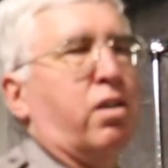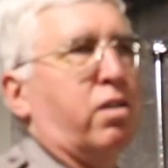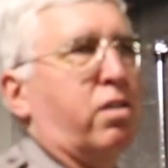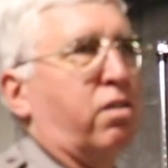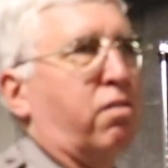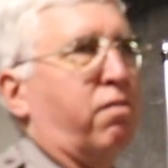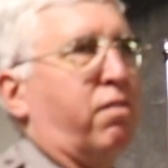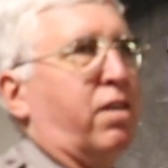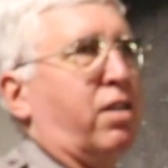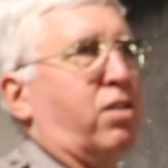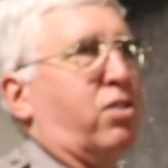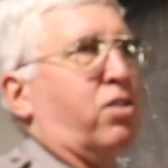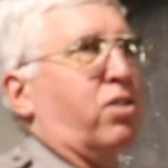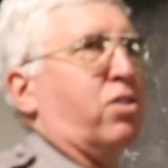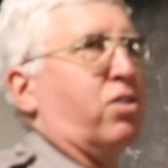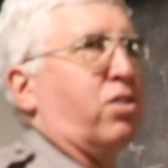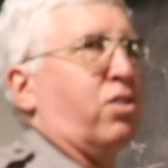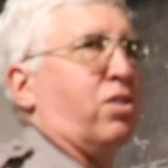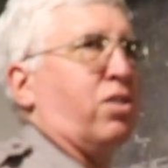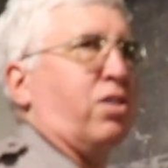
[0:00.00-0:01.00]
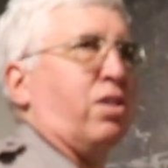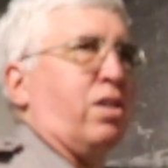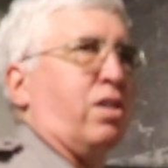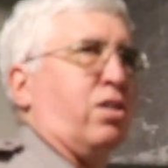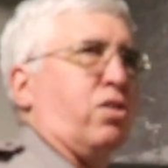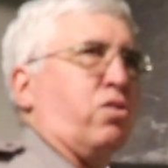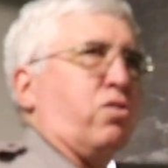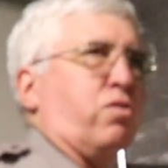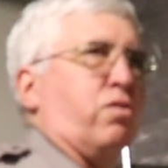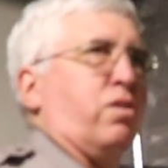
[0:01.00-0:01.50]
devices and
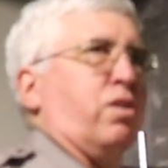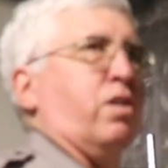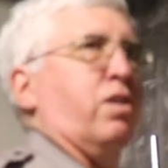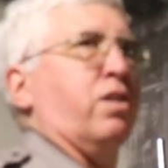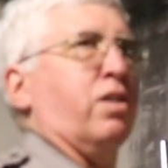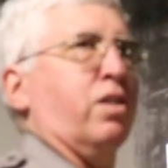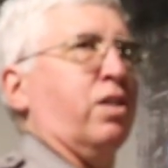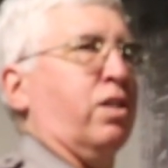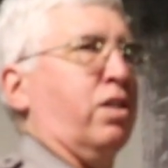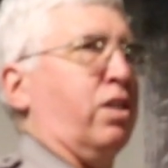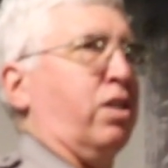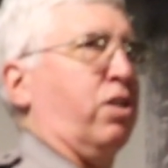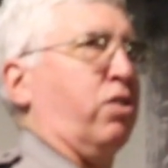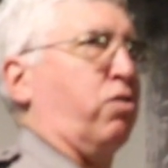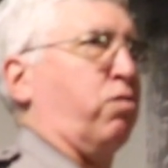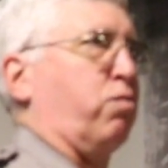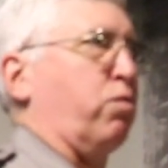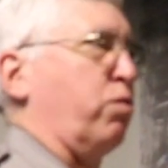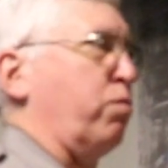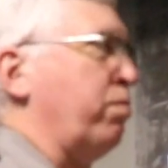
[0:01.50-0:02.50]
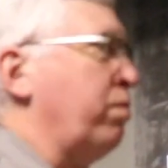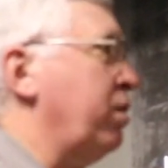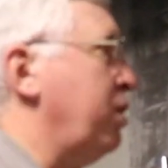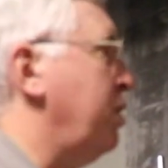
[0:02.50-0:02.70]
things are in the other room.